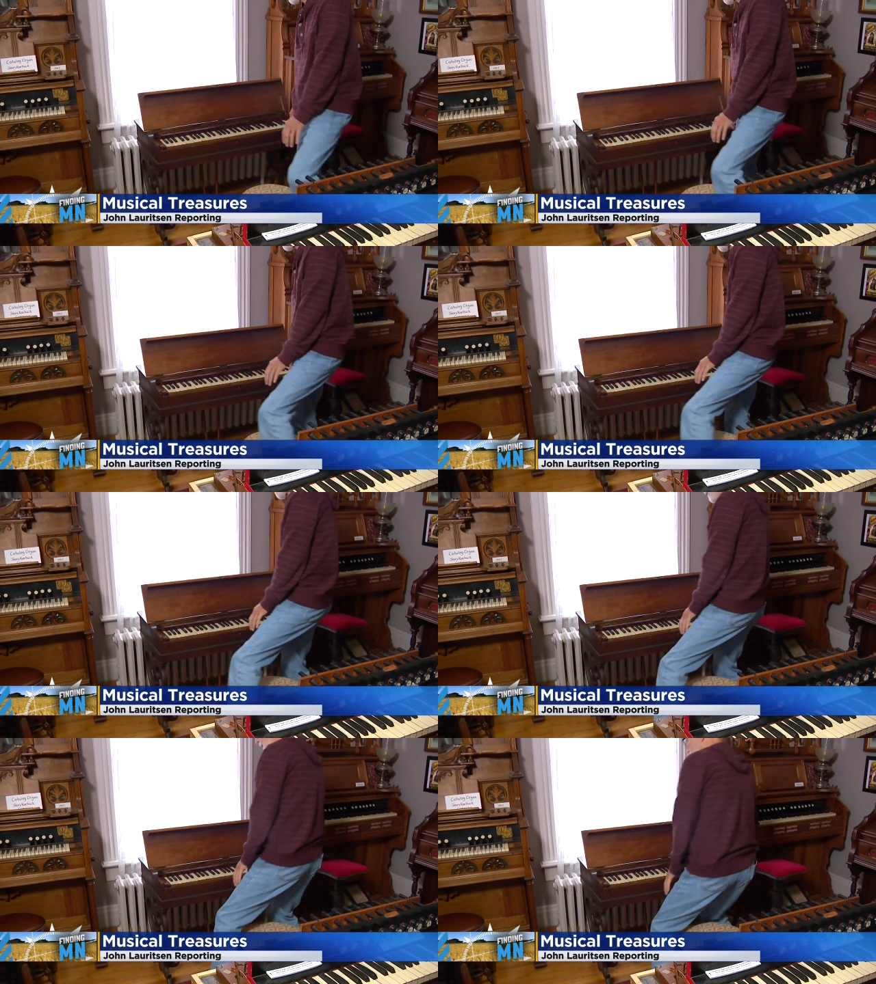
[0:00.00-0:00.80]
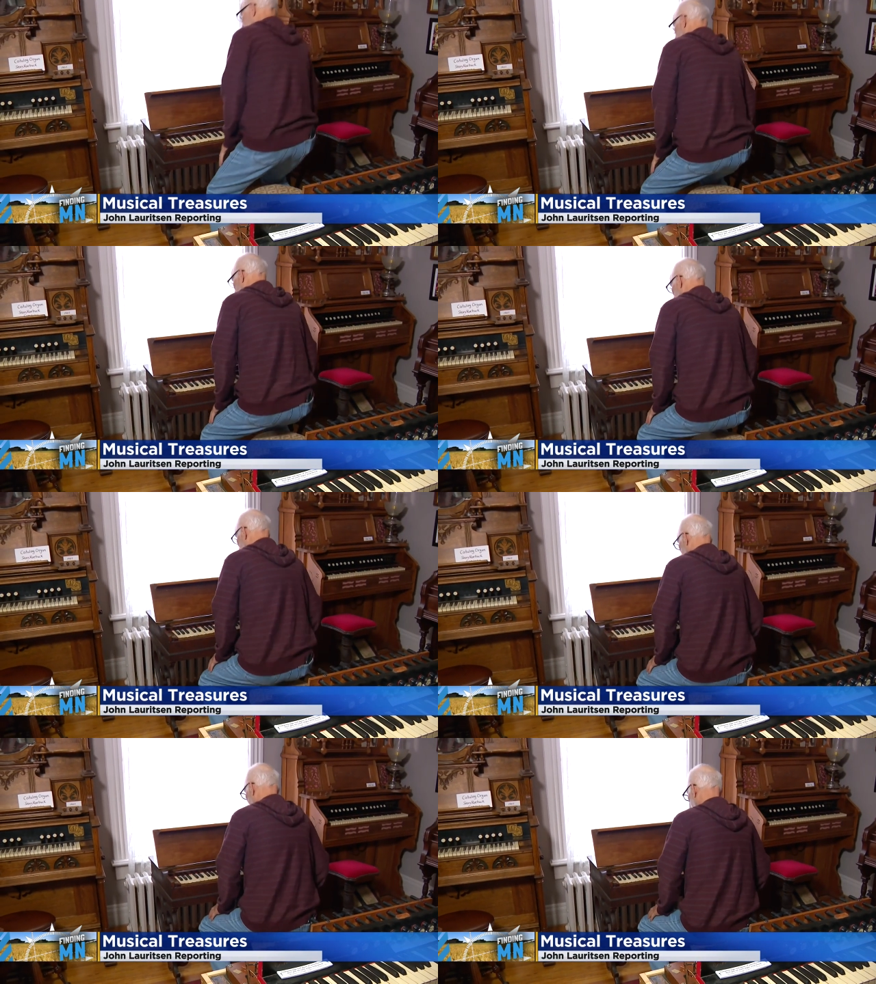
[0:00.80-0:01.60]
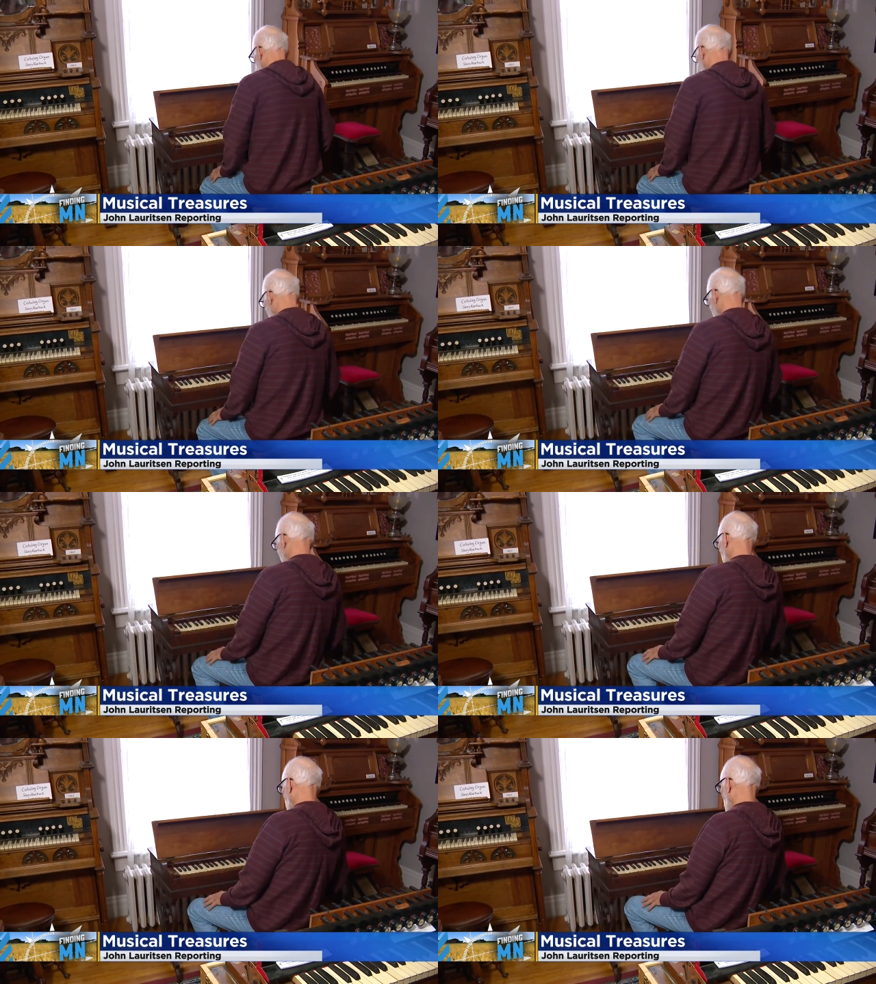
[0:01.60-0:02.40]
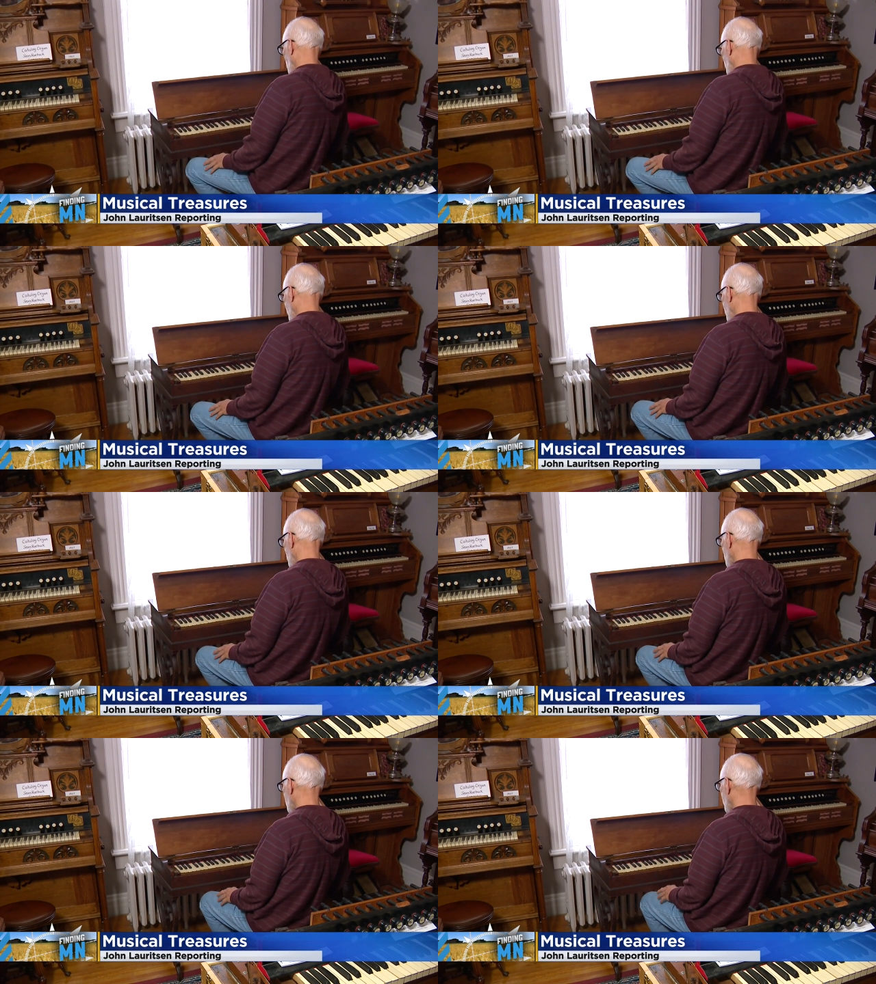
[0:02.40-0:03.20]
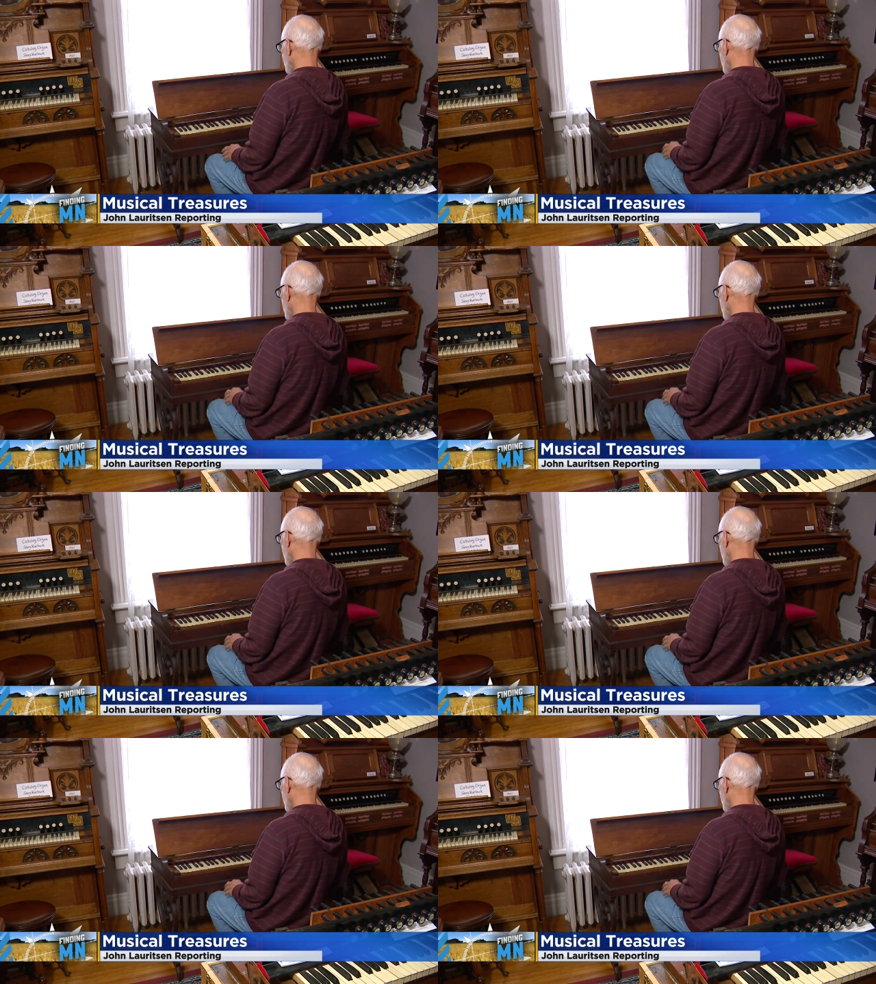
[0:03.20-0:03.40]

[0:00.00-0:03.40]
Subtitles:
Nobody's mouth can be seen.